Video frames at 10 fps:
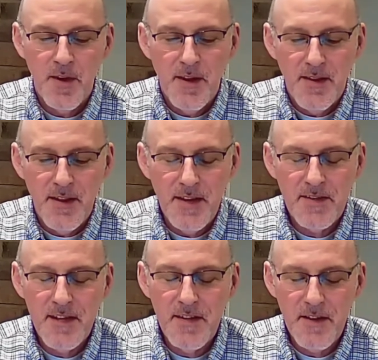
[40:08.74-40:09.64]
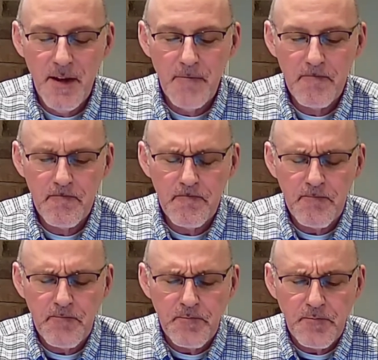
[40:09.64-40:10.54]
they said,
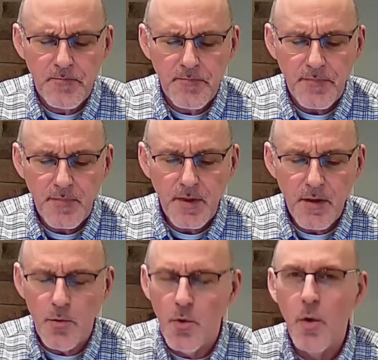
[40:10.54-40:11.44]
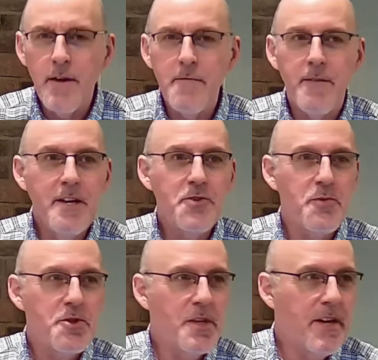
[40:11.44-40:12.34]
well, what advice
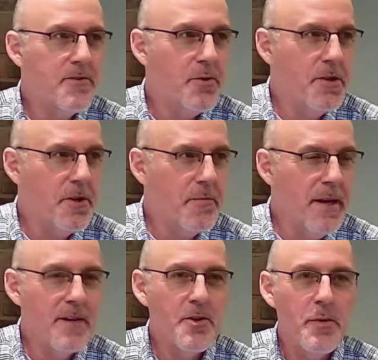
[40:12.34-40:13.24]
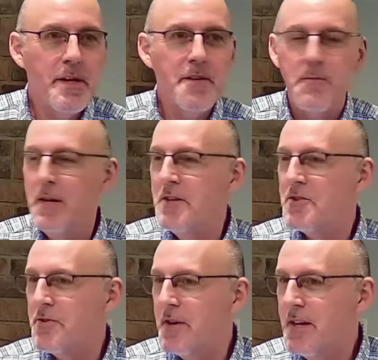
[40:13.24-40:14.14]
would you give to a young man going into
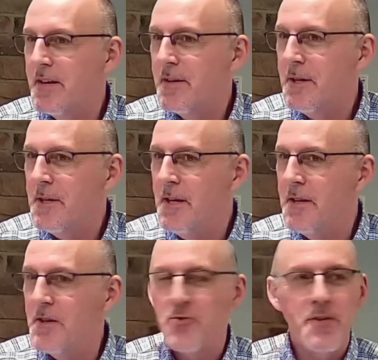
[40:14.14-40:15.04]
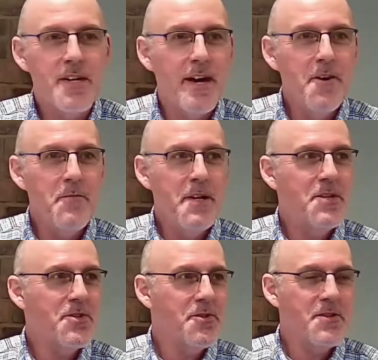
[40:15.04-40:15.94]
ministry? And this retired
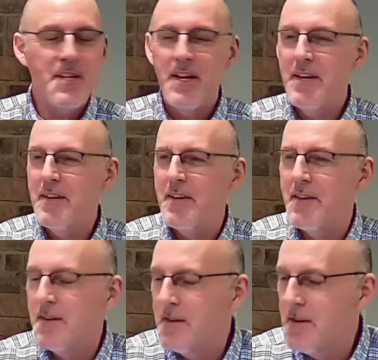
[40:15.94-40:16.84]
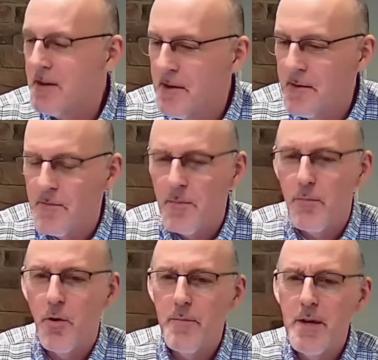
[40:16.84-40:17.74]
minister said,
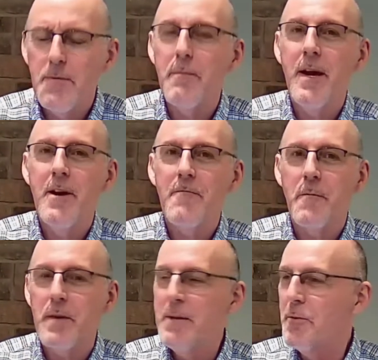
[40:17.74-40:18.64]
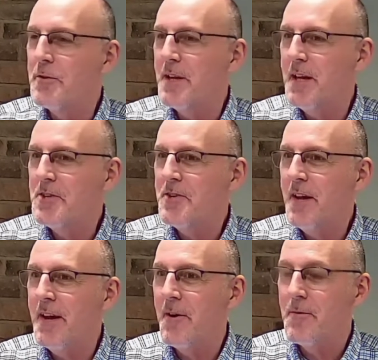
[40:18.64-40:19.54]
boy, be prepared for people to let you
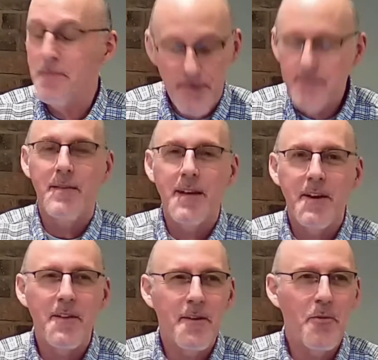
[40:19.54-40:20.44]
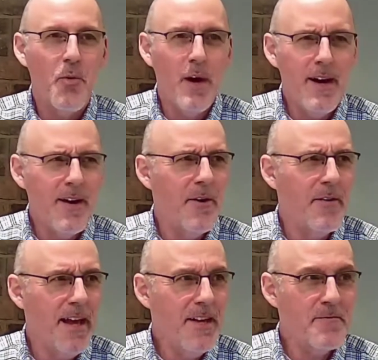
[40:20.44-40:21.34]
down. I was like, wow,
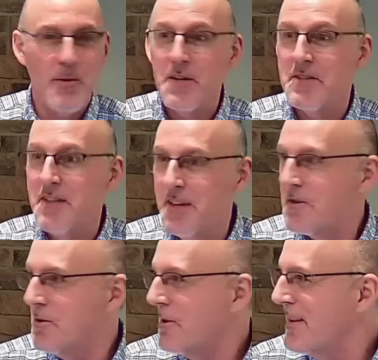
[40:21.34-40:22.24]
that's pretty cynical.